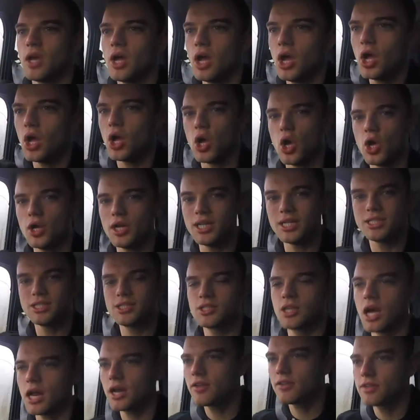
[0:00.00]
heard it's
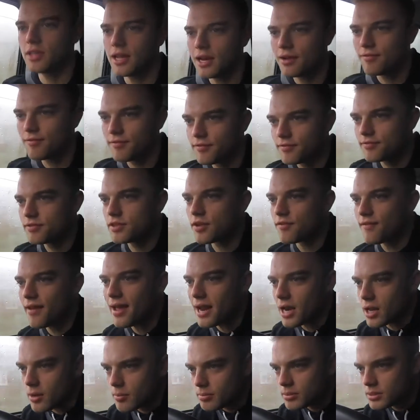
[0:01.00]
kind of
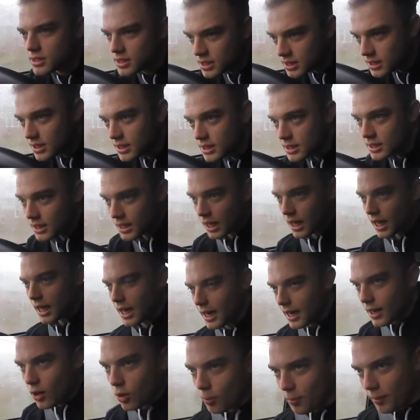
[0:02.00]
developed a
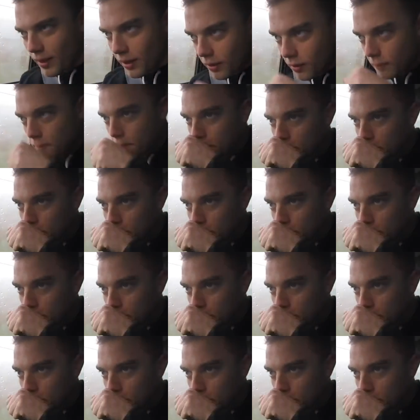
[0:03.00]
little bit